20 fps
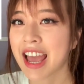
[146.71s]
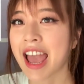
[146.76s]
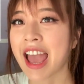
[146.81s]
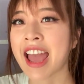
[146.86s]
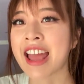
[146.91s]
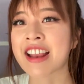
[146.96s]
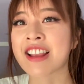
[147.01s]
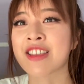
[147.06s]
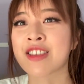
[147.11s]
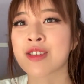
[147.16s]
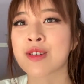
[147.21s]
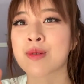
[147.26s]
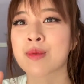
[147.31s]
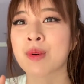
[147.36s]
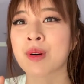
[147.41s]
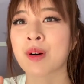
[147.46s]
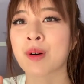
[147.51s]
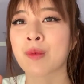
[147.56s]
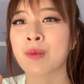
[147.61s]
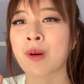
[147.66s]
and you
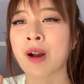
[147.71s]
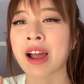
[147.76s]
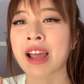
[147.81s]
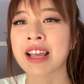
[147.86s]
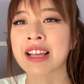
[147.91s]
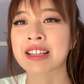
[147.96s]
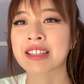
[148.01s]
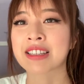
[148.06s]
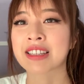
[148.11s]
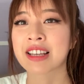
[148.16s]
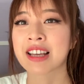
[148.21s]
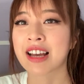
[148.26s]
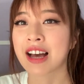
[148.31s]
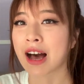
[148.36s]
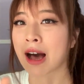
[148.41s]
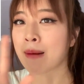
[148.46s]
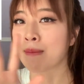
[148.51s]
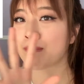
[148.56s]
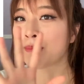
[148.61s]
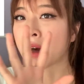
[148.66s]
will write
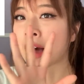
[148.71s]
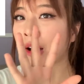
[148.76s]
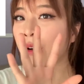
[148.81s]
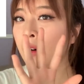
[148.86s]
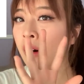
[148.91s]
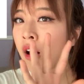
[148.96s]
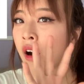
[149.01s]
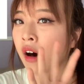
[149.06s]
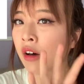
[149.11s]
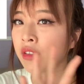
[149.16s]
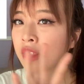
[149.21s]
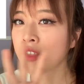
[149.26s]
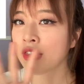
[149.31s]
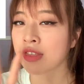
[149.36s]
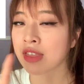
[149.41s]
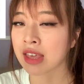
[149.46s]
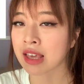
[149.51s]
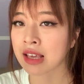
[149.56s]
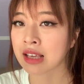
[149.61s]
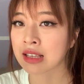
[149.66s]
about all the
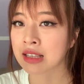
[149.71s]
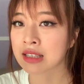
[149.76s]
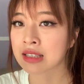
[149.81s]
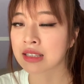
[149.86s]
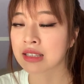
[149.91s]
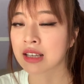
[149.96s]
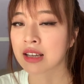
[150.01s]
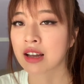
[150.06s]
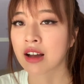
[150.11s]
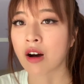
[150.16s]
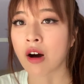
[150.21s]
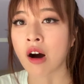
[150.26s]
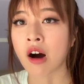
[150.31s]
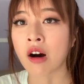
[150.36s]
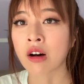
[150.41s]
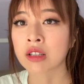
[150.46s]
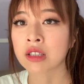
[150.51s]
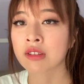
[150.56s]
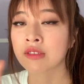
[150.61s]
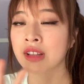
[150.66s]
things,
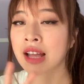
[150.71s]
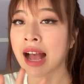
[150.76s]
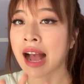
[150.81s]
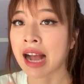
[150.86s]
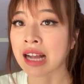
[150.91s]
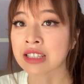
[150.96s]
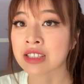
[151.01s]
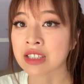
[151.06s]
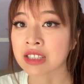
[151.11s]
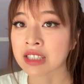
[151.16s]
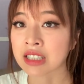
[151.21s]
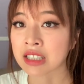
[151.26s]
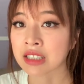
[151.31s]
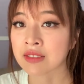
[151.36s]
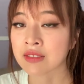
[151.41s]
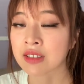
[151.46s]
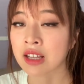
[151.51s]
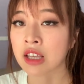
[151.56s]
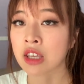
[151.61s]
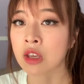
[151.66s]
all of the
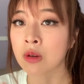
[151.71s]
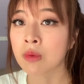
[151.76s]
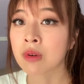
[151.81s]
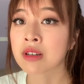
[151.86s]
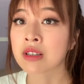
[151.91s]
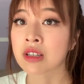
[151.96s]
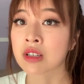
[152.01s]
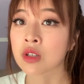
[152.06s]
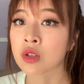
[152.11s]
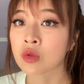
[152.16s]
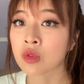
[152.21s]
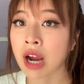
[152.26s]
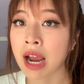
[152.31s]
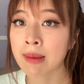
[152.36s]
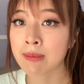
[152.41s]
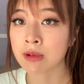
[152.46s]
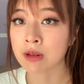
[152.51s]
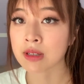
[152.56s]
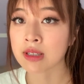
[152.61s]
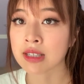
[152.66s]
adjectives that you would
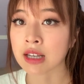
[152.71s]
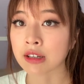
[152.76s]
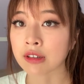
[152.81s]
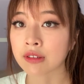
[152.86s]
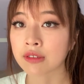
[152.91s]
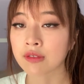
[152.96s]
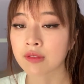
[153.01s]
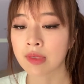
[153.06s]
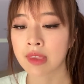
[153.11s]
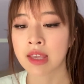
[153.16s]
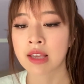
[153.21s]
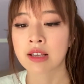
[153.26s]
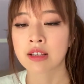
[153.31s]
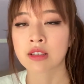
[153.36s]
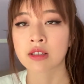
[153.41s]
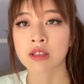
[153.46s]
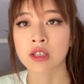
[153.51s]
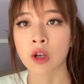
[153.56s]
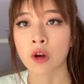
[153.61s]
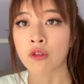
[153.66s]
describe yourself.
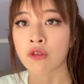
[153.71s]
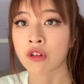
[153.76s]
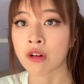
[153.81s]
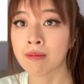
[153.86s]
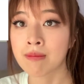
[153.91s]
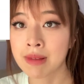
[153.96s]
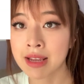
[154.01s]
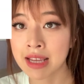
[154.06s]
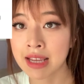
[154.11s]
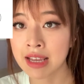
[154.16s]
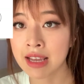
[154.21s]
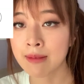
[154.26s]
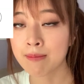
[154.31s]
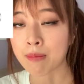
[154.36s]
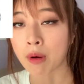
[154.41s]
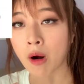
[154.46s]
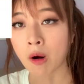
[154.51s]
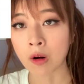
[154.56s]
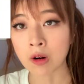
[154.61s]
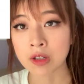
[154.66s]
So for me,
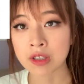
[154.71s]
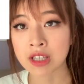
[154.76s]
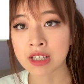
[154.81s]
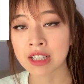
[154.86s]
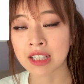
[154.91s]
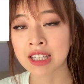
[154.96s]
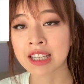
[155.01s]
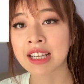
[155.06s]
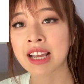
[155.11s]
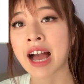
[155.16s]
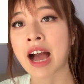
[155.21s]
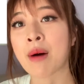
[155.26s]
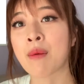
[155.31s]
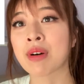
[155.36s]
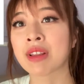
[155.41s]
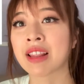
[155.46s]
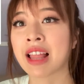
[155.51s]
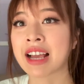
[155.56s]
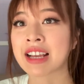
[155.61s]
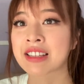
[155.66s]
personally, I
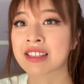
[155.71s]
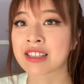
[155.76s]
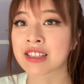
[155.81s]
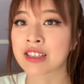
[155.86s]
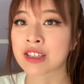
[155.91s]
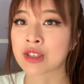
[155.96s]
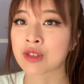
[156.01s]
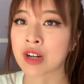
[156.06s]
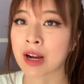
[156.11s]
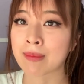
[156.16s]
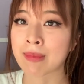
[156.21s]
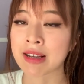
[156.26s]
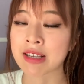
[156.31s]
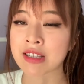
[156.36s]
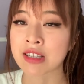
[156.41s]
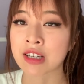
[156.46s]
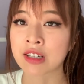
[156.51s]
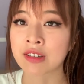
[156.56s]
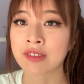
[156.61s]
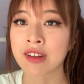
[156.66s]
would like to describe
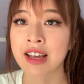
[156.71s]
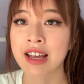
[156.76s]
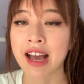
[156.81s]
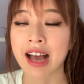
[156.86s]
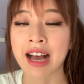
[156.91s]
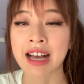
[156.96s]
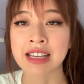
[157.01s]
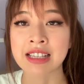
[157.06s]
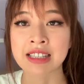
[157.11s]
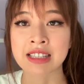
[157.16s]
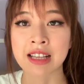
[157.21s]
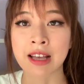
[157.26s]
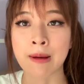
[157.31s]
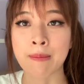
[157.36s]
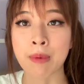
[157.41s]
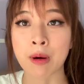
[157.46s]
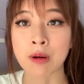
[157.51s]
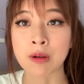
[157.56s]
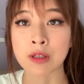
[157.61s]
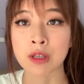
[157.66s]
myself as a
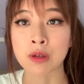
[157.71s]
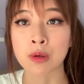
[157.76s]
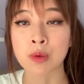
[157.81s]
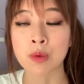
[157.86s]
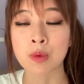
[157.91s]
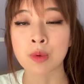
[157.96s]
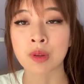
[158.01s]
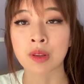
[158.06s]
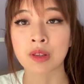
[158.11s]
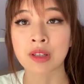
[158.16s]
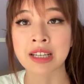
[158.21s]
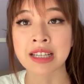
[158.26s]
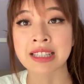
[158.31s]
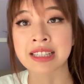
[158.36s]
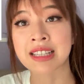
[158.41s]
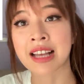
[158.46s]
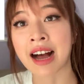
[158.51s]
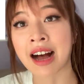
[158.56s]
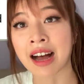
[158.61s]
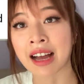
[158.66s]
person who is
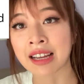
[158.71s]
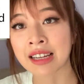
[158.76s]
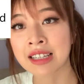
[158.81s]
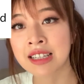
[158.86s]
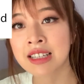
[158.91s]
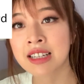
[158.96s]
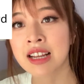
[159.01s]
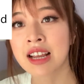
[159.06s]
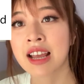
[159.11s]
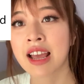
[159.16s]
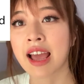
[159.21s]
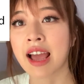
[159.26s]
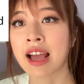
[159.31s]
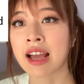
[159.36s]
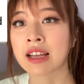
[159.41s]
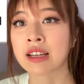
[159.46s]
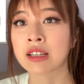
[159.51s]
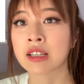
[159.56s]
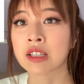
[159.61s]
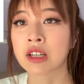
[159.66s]
kind
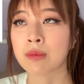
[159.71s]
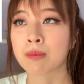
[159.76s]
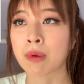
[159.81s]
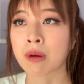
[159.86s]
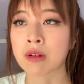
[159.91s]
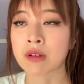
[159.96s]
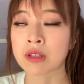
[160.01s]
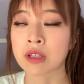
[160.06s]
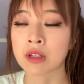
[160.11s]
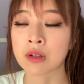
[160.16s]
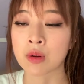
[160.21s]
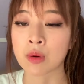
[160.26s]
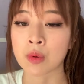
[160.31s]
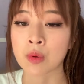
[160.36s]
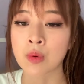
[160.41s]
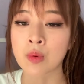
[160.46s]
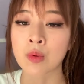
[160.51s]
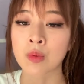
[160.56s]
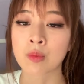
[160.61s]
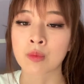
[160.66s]
and person
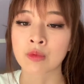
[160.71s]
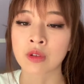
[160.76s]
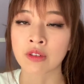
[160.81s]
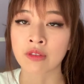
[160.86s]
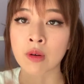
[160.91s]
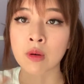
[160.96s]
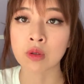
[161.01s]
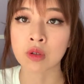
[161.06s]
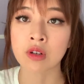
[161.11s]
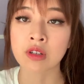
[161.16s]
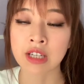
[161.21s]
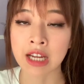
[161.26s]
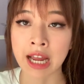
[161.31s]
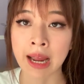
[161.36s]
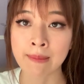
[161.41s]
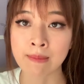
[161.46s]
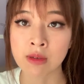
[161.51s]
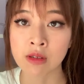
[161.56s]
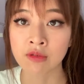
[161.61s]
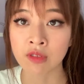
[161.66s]
who devotes her
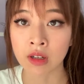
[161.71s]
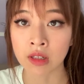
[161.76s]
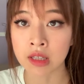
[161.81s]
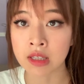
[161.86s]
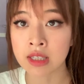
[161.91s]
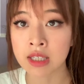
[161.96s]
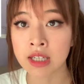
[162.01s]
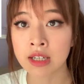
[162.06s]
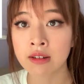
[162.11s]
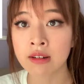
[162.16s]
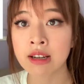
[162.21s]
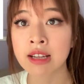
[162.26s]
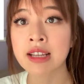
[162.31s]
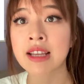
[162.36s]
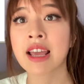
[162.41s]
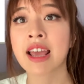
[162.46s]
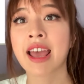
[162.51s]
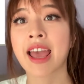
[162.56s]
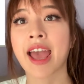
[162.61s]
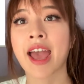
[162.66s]
time to volunteering,
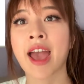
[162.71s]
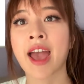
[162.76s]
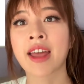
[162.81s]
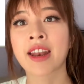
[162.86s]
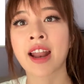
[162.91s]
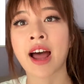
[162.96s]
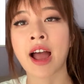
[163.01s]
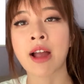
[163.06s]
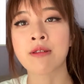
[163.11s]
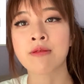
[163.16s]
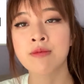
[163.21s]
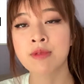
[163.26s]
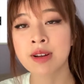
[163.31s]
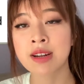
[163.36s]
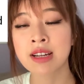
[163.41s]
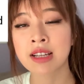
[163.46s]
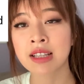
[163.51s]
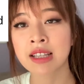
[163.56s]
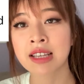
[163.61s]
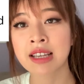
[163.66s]
and I
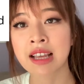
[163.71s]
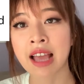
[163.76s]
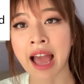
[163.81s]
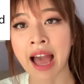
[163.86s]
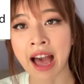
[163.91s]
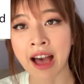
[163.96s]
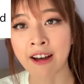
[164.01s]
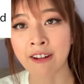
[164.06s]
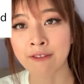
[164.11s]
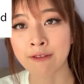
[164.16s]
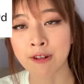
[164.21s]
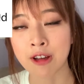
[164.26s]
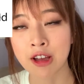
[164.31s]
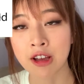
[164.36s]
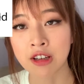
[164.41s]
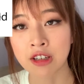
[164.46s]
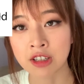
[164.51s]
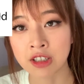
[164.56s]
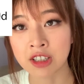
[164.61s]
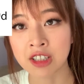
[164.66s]
really have
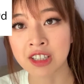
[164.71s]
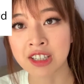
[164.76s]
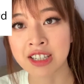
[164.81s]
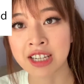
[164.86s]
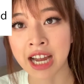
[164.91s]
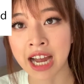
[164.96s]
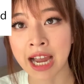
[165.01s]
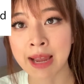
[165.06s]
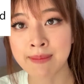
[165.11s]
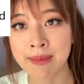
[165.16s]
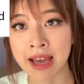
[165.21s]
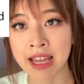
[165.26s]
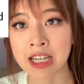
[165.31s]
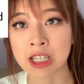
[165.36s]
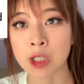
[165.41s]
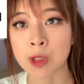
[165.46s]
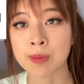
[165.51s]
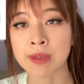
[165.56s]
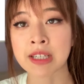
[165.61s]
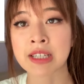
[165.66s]
good time
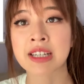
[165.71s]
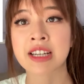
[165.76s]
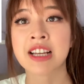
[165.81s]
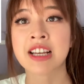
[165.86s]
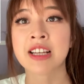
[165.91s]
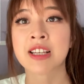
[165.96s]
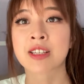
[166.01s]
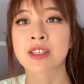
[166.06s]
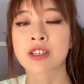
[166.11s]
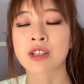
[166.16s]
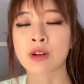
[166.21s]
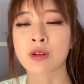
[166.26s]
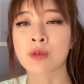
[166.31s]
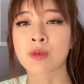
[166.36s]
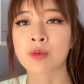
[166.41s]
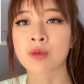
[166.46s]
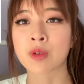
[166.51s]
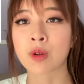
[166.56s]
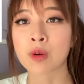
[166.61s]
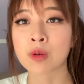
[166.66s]
management.
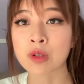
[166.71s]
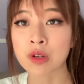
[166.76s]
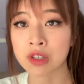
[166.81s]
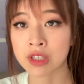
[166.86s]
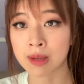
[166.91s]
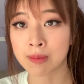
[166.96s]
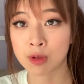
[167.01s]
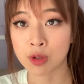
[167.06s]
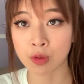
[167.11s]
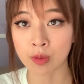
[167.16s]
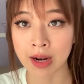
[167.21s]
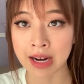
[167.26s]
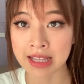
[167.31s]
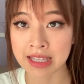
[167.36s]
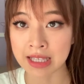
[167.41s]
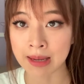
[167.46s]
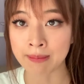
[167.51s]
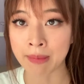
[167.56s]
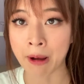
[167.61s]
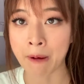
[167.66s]
So those are some
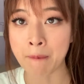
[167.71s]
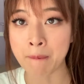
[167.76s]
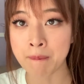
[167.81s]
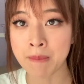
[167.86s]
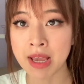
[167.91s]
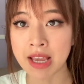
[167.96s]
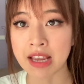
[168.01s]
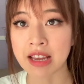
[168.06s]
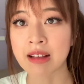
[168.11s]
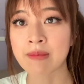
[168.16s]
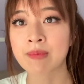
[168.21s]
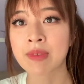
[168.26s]
traits about me.